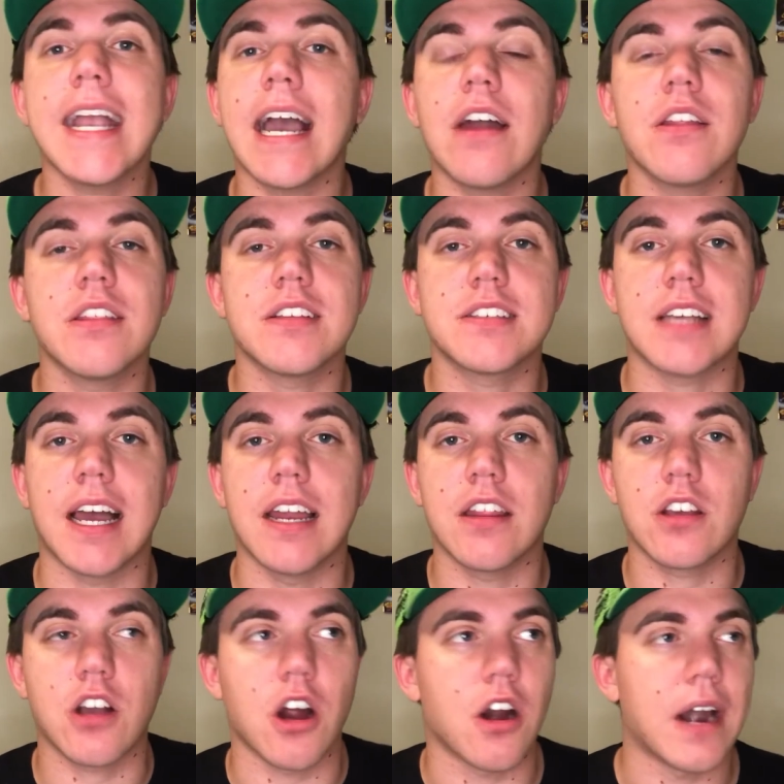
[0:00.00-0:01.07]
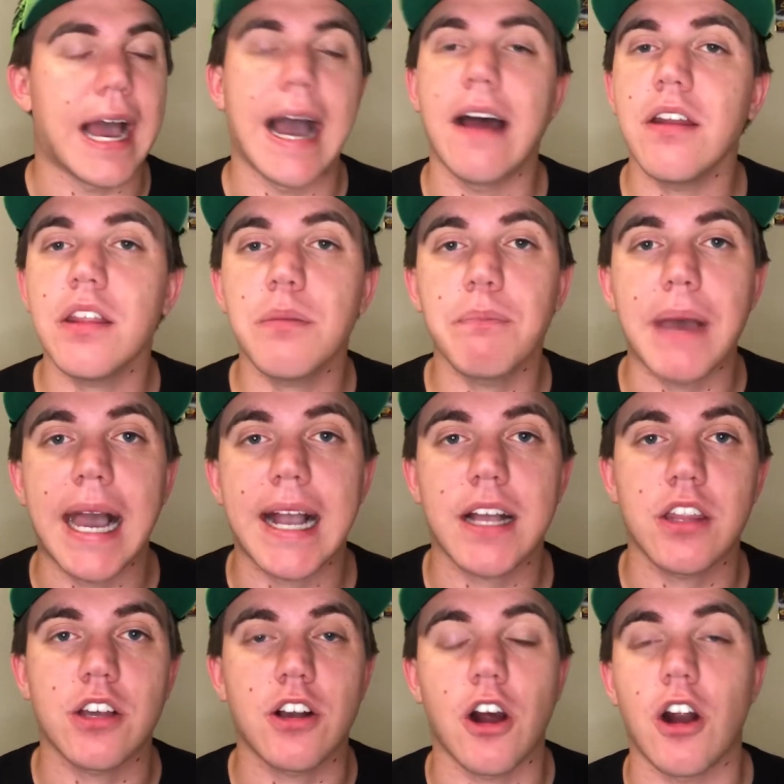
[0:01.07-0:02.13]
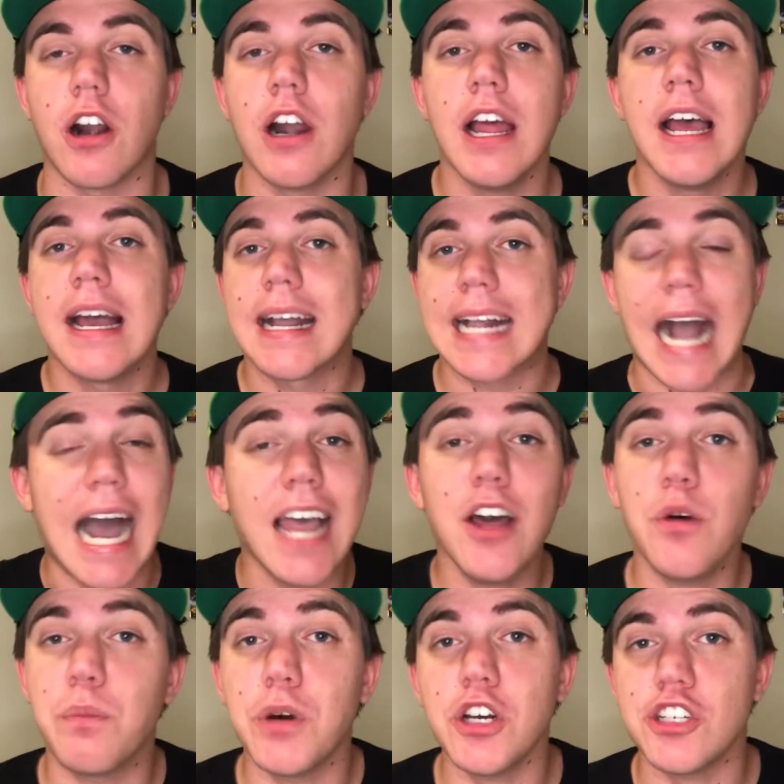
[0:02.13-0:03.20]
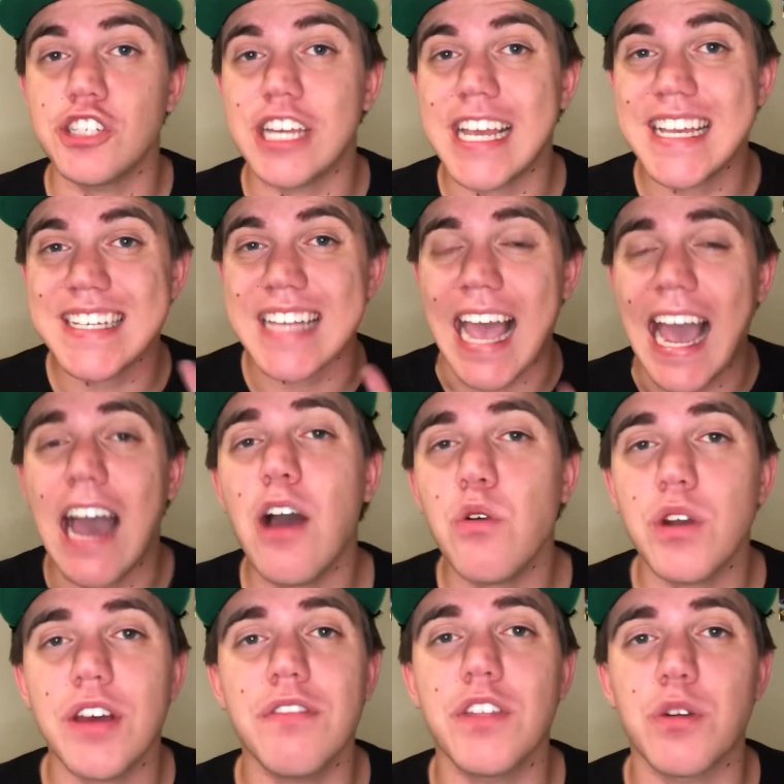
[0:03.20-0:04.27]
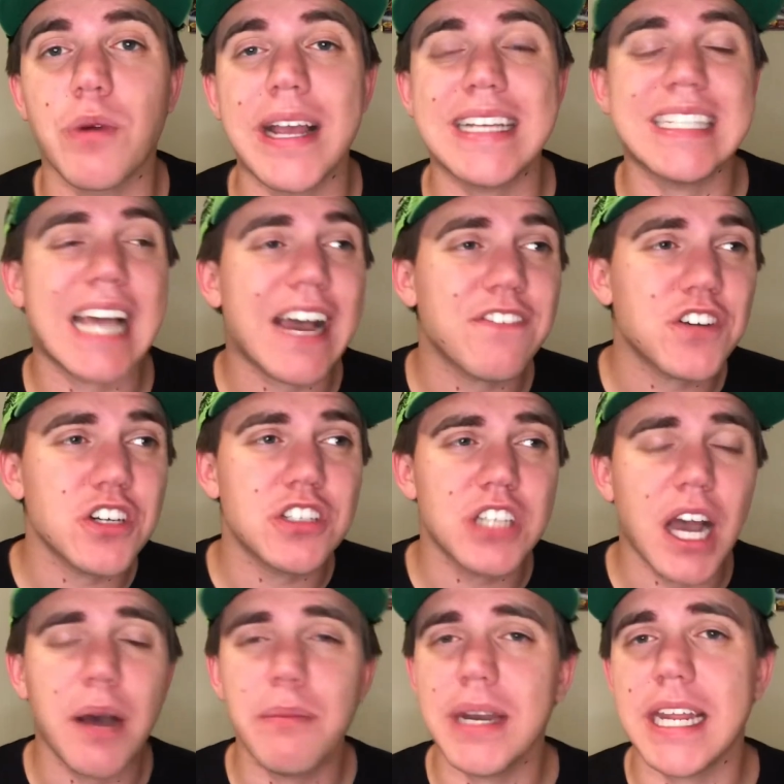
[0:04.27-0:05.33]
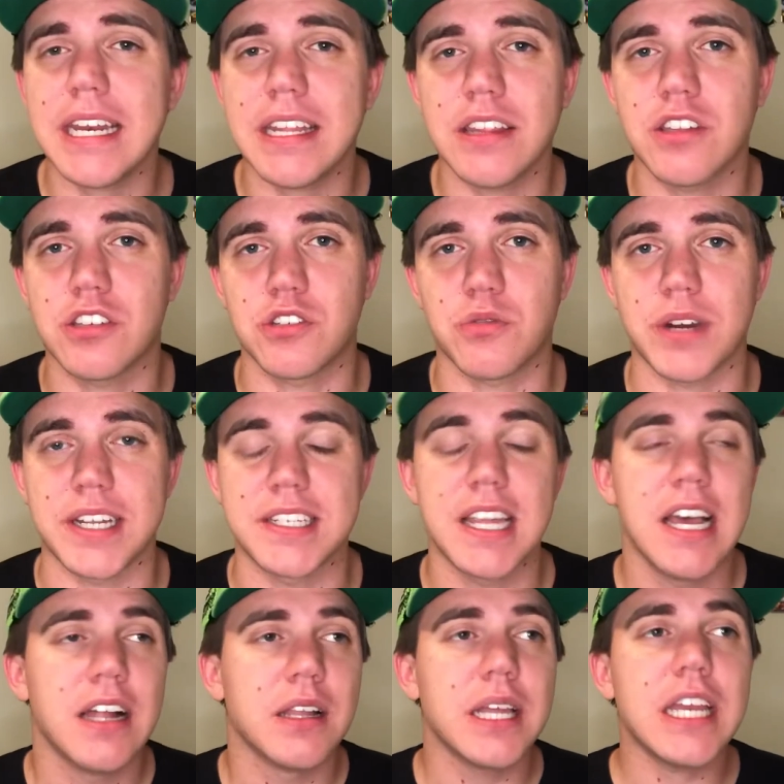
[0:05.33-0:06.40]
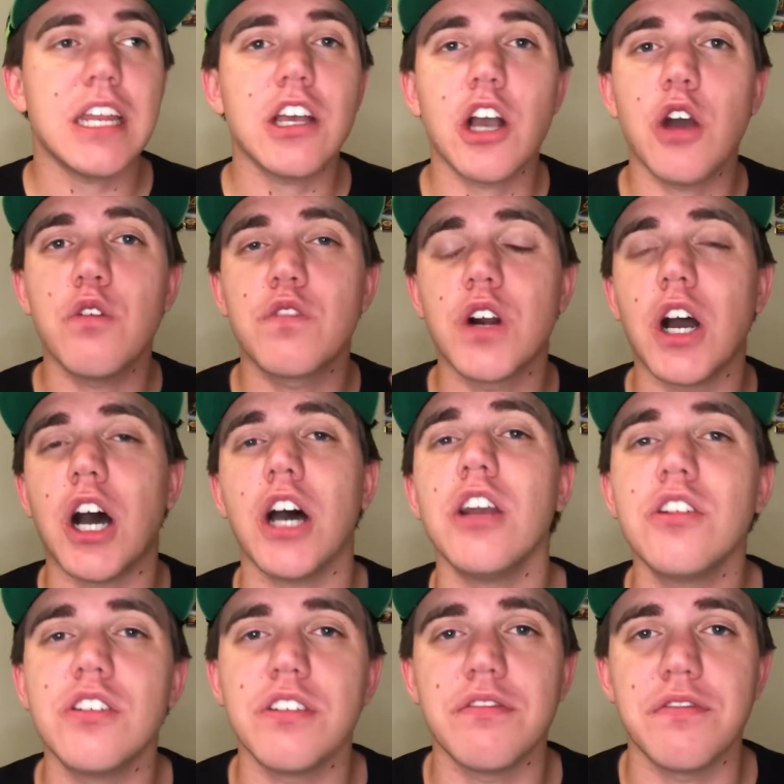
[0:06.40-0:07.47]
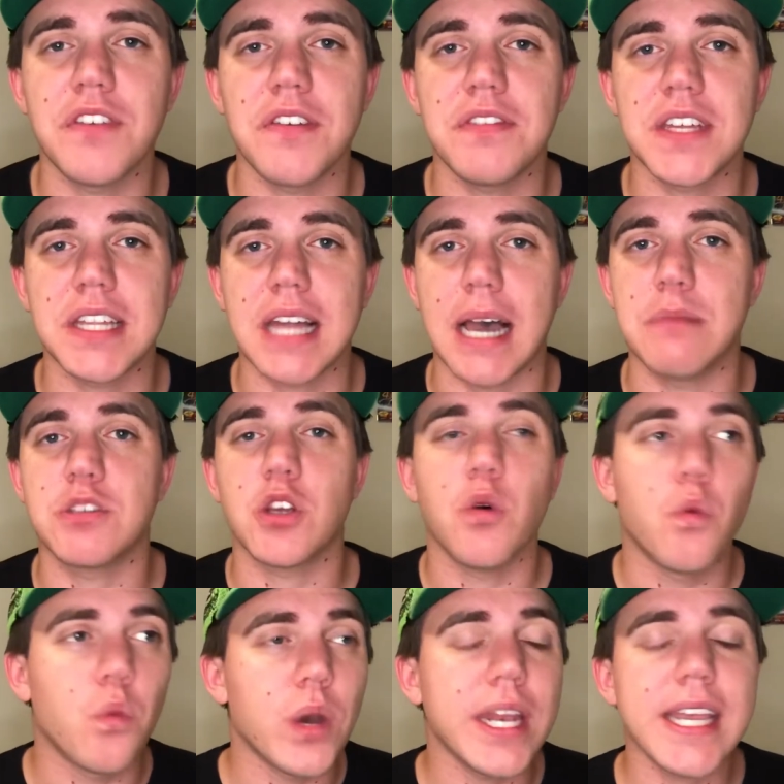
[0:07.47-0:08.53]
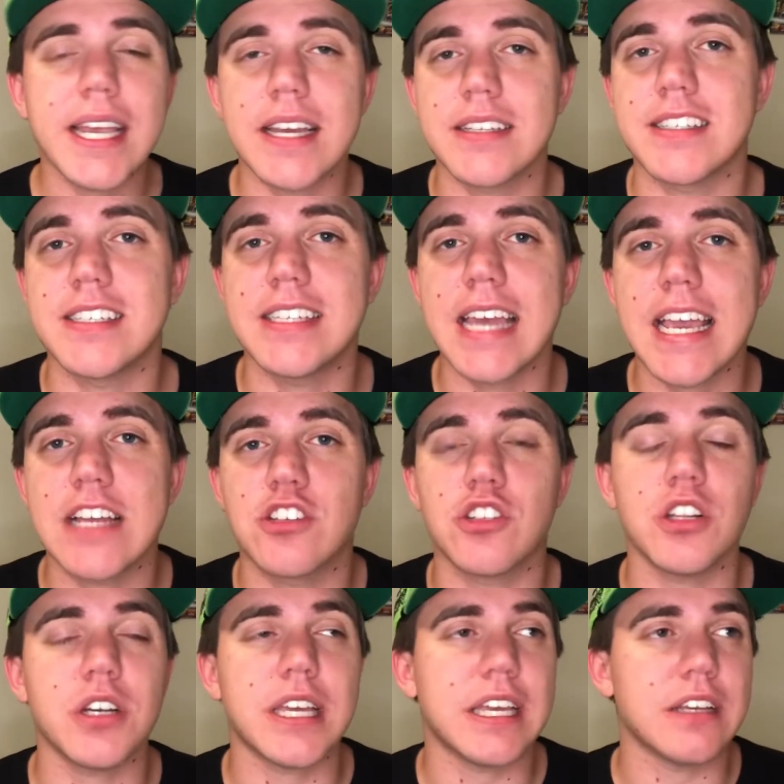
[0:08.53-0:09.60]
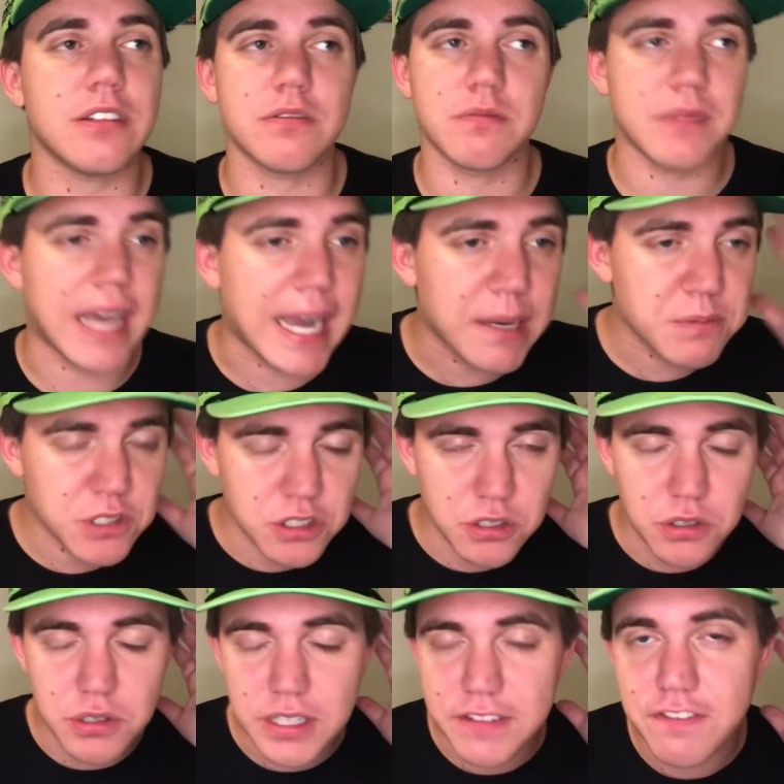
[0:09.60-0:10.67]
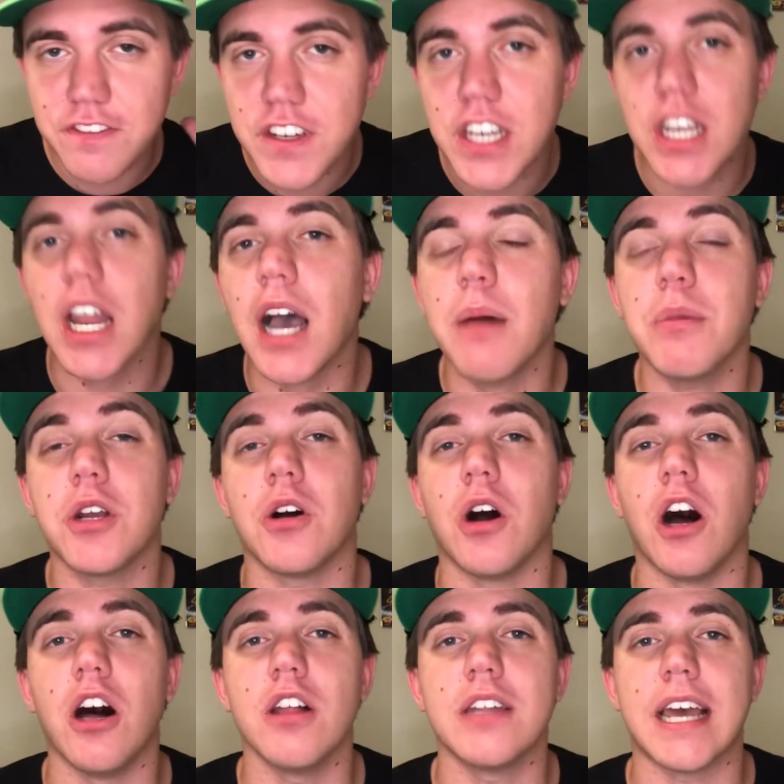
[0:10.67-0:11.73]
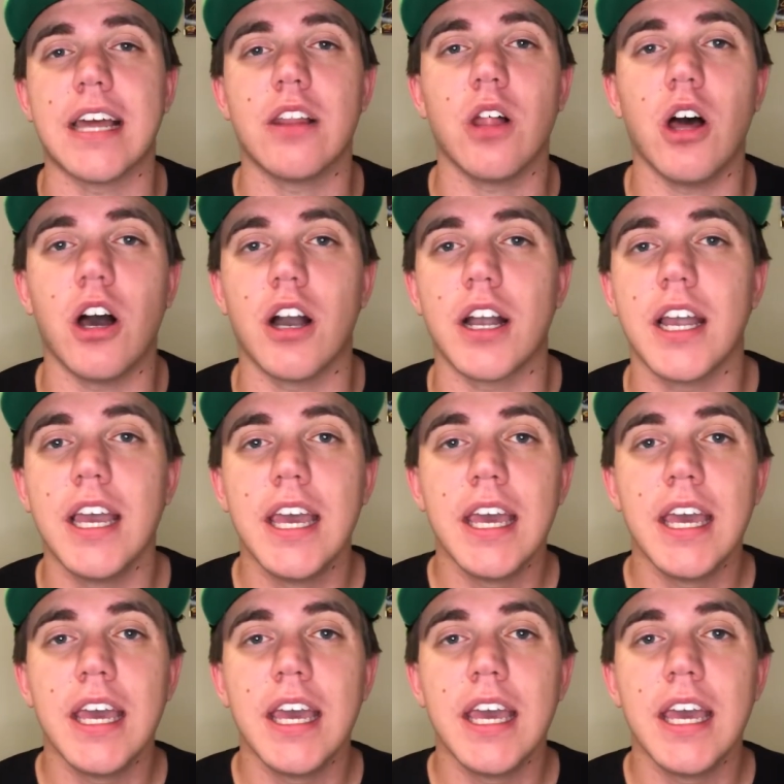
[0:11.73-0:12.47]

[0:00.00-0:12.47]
out of the side of the car, out of the back of the car. Kyle Busch is out of the race after dominating this race, leading over 150 laps, winning a stage, looking absolutely phenomenal all night long.